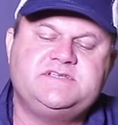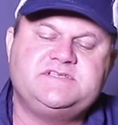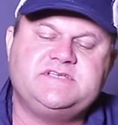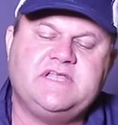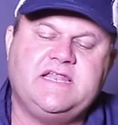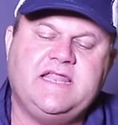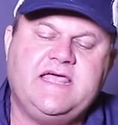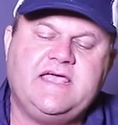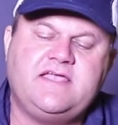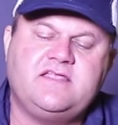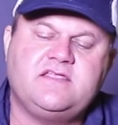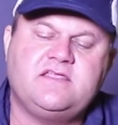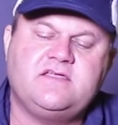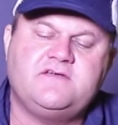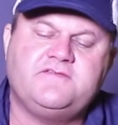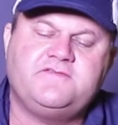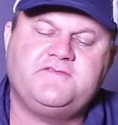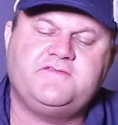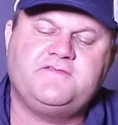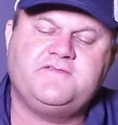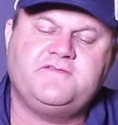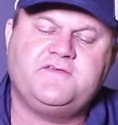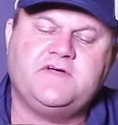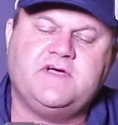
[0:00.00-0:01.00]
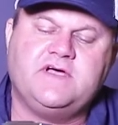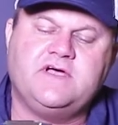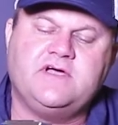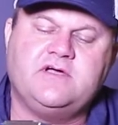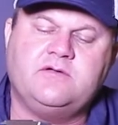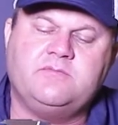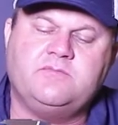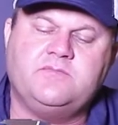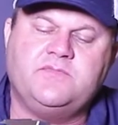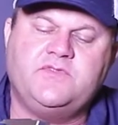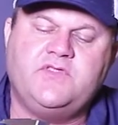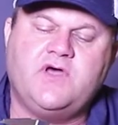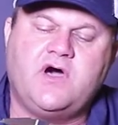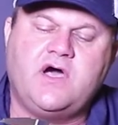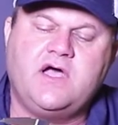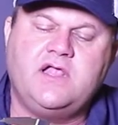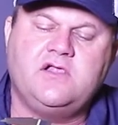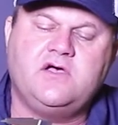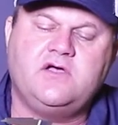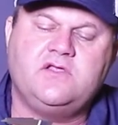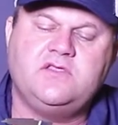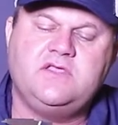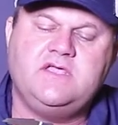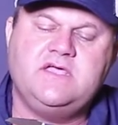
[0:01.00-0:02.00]
selective dial
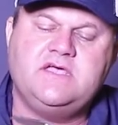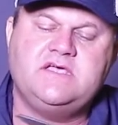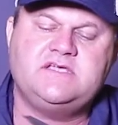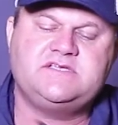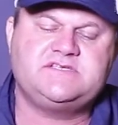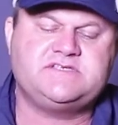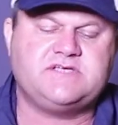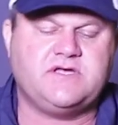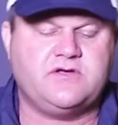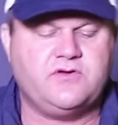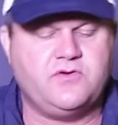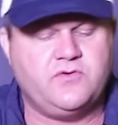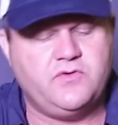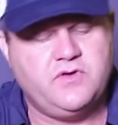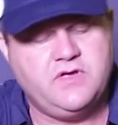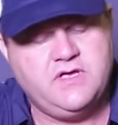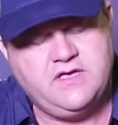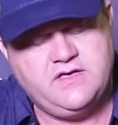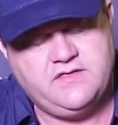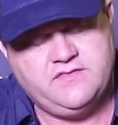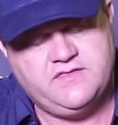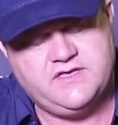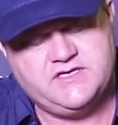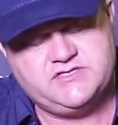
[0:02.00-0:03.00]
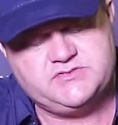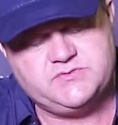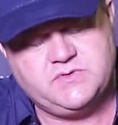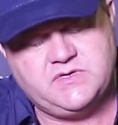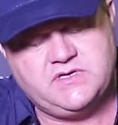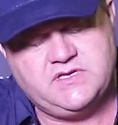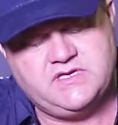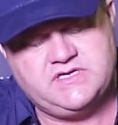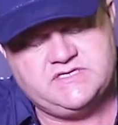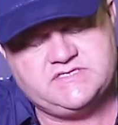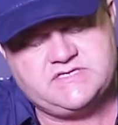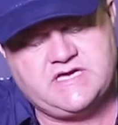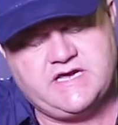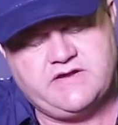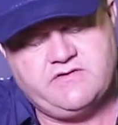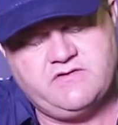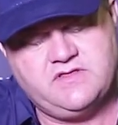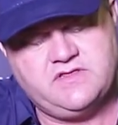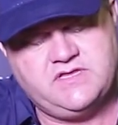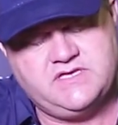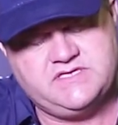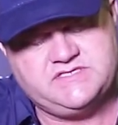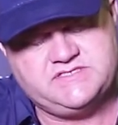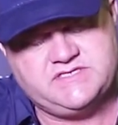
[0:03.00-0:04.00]
on here, so this one is
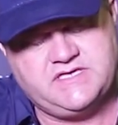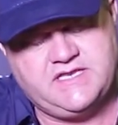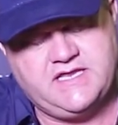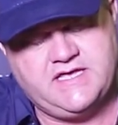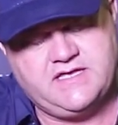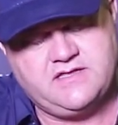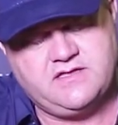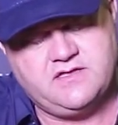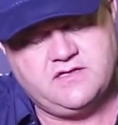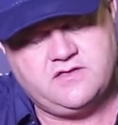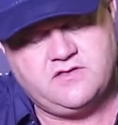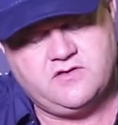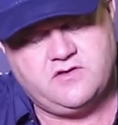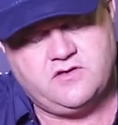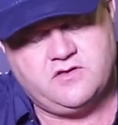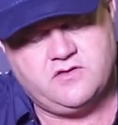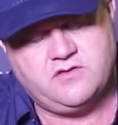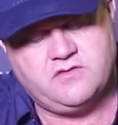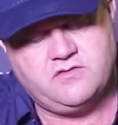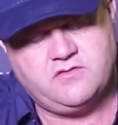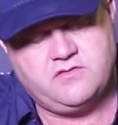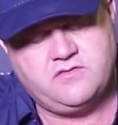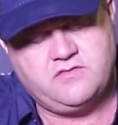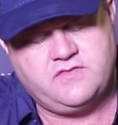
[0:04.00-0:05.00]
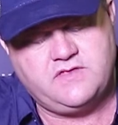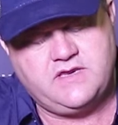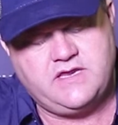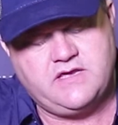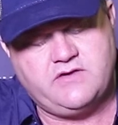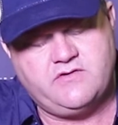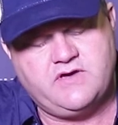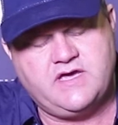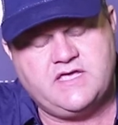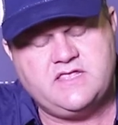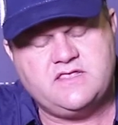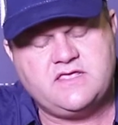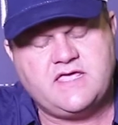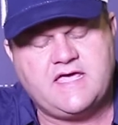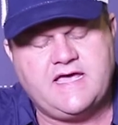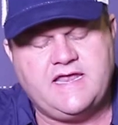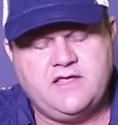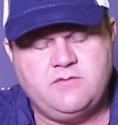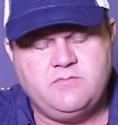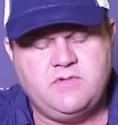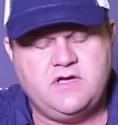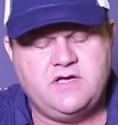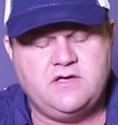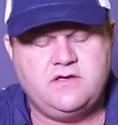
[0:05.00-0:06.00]
currently selected on 308
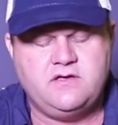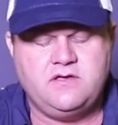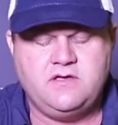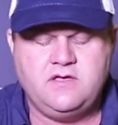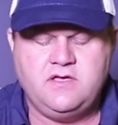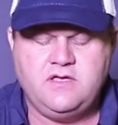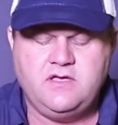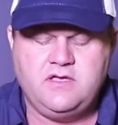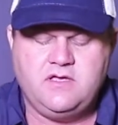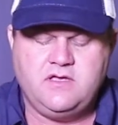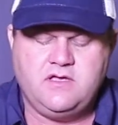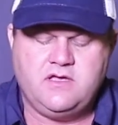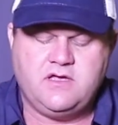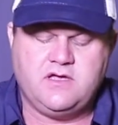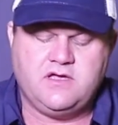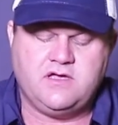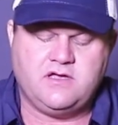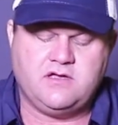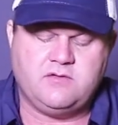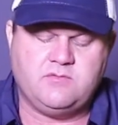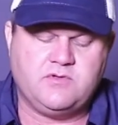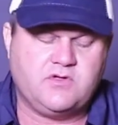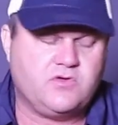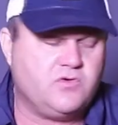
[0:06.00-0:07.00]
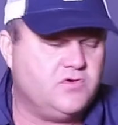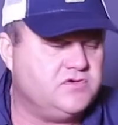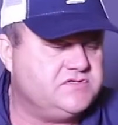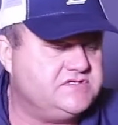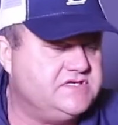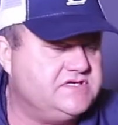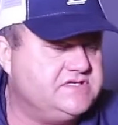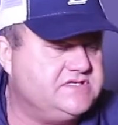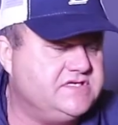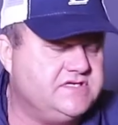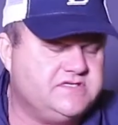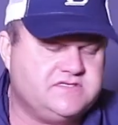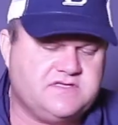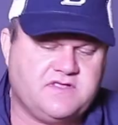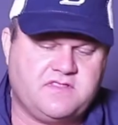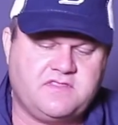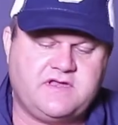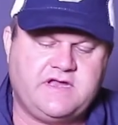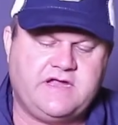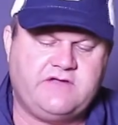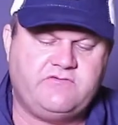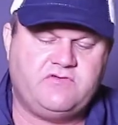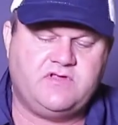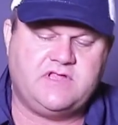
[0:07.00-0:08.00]
caliber because this is a
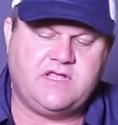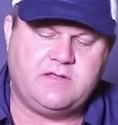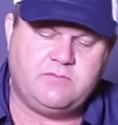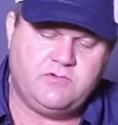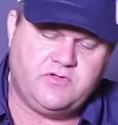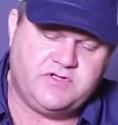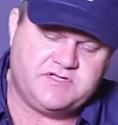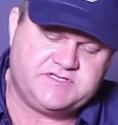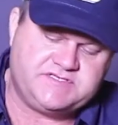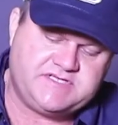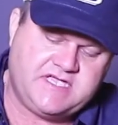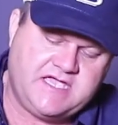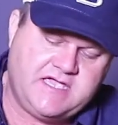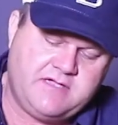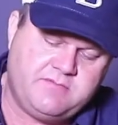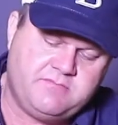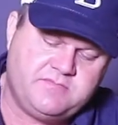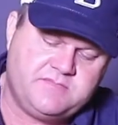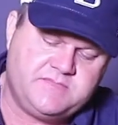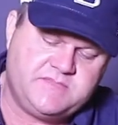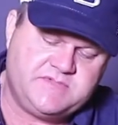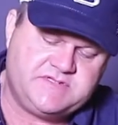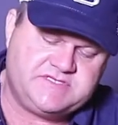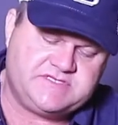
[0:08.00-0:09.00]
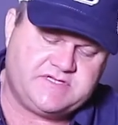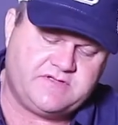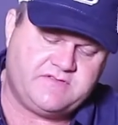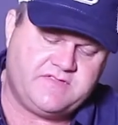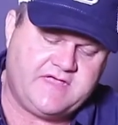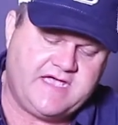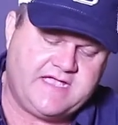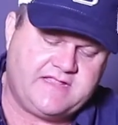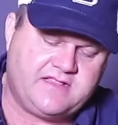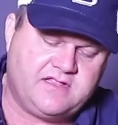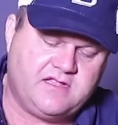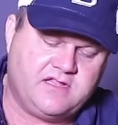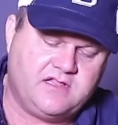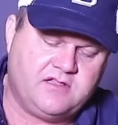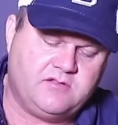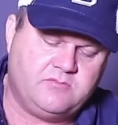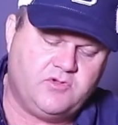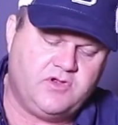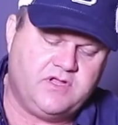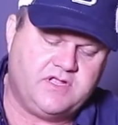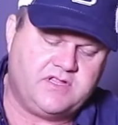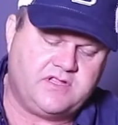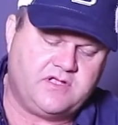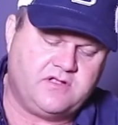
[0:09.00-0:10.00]
300 WSM, so that little
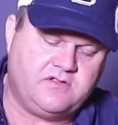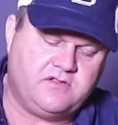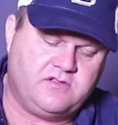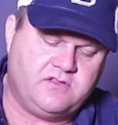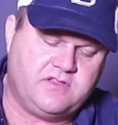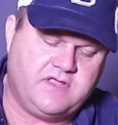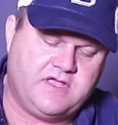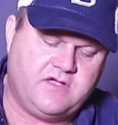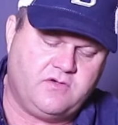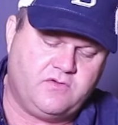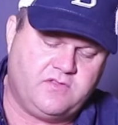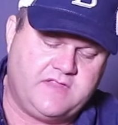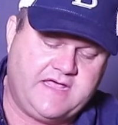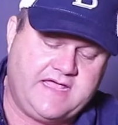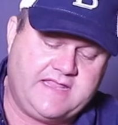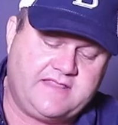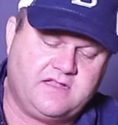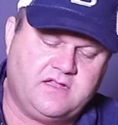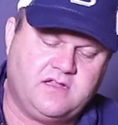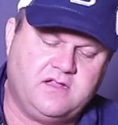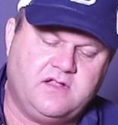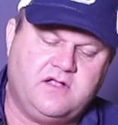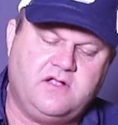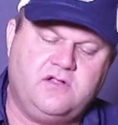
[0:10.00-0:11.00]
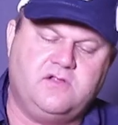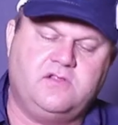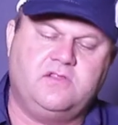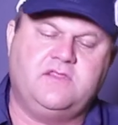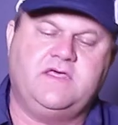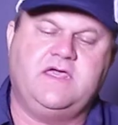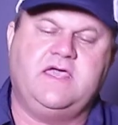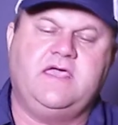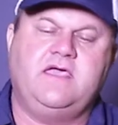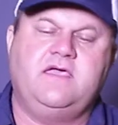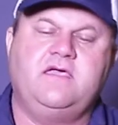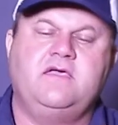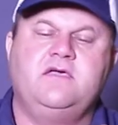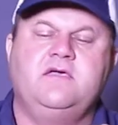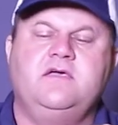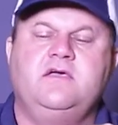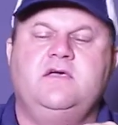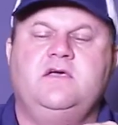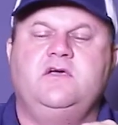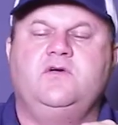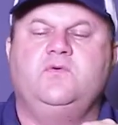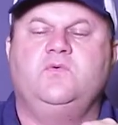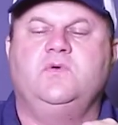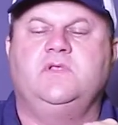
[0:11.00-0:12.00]
bullet hole there, or that little hole there,
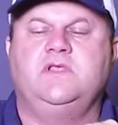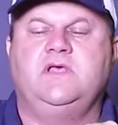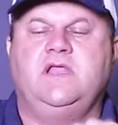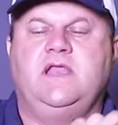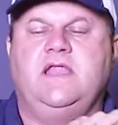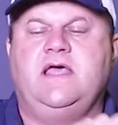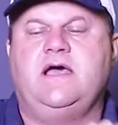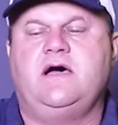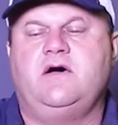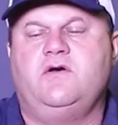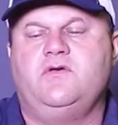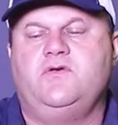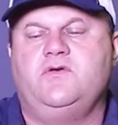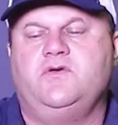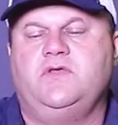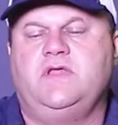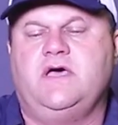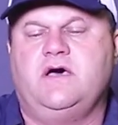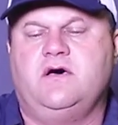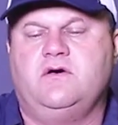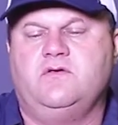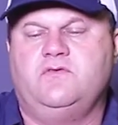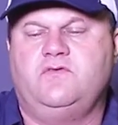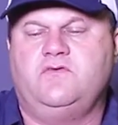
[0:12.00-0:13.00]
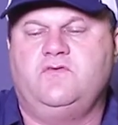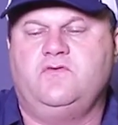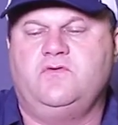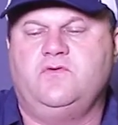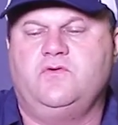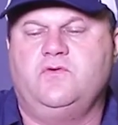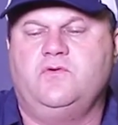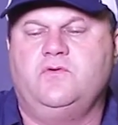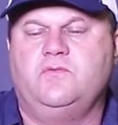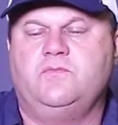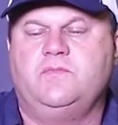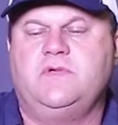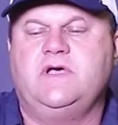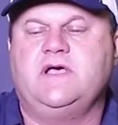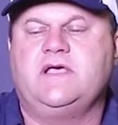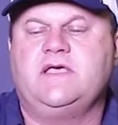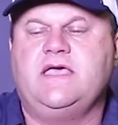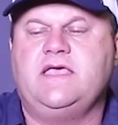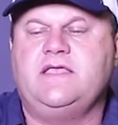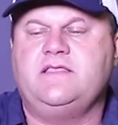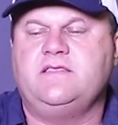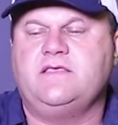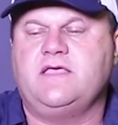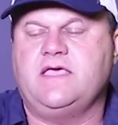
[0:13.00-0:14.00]
will allow you now to
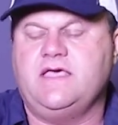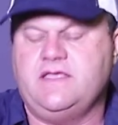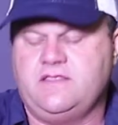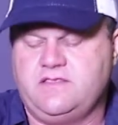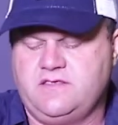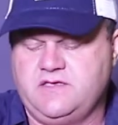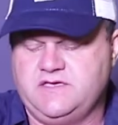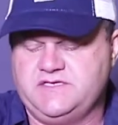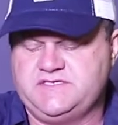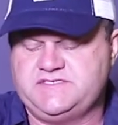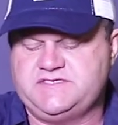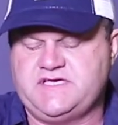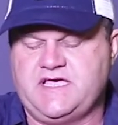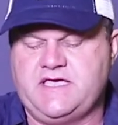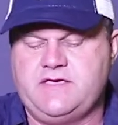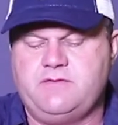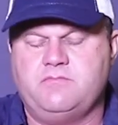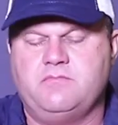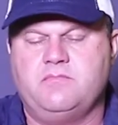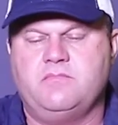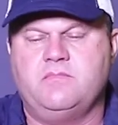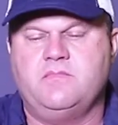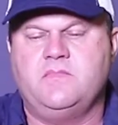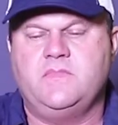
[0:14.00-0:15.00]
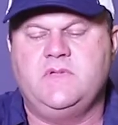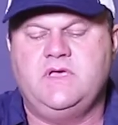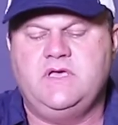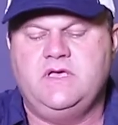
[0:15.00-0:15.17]
again get the same